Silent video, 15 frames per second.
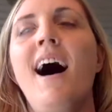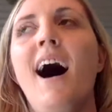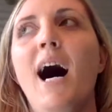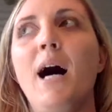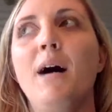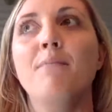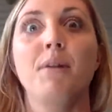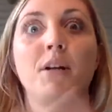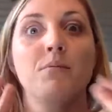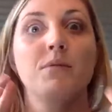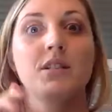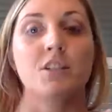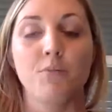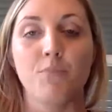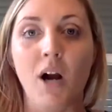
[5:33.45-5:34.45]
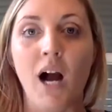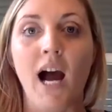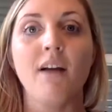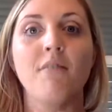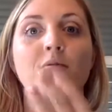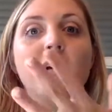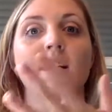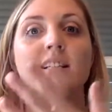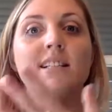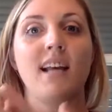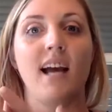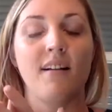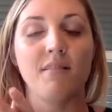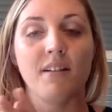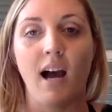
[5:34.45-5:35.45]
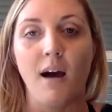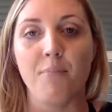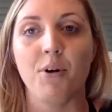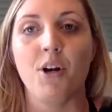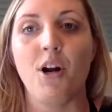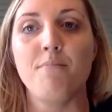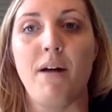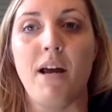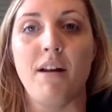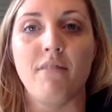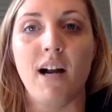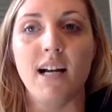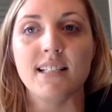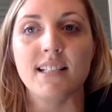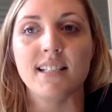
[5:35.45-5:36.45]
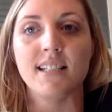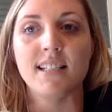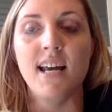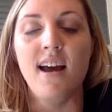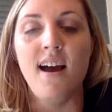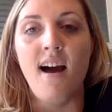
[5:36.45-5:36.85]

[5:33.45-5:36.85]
But it was super high risk. I got put on bed rest.